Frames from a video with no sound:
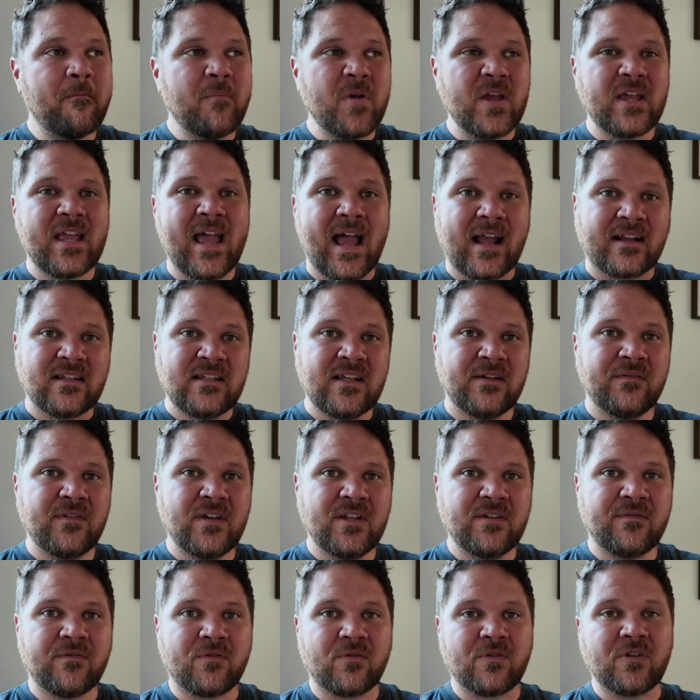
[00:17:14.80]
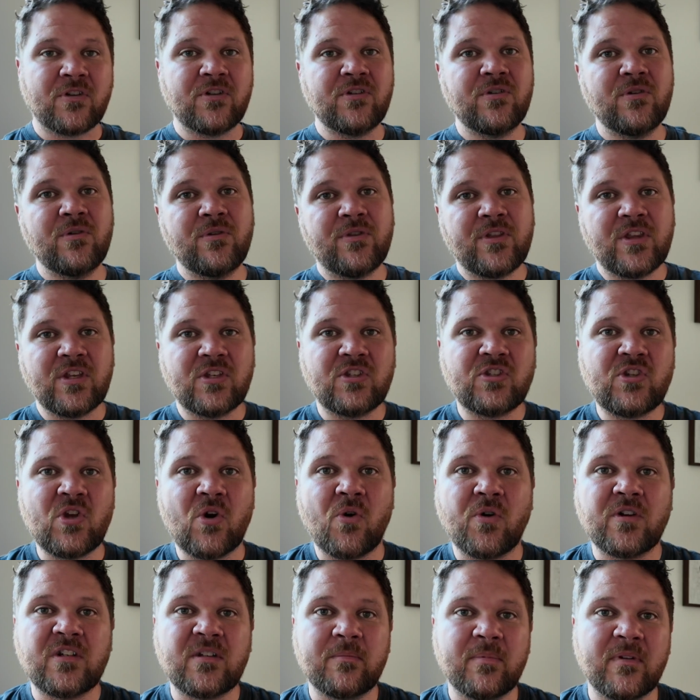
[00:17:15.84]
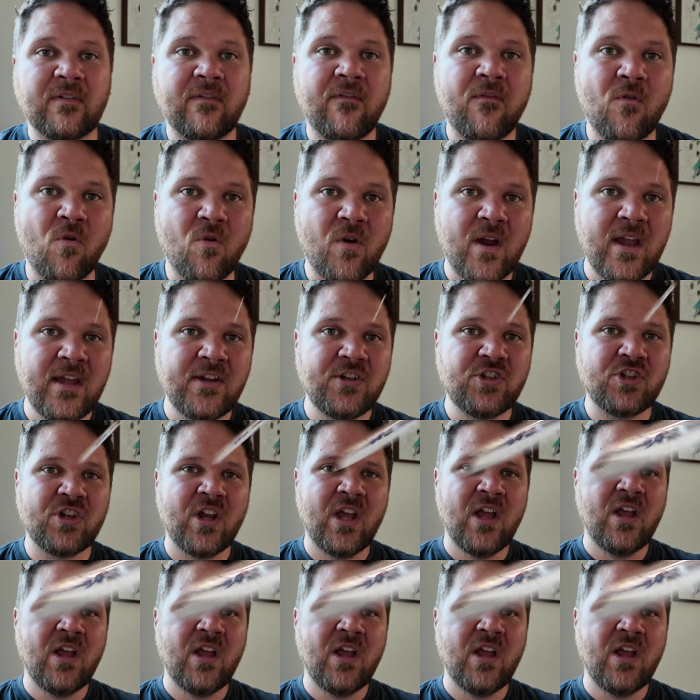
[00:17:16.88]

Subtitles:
big activity for the youth is going to be 4-H,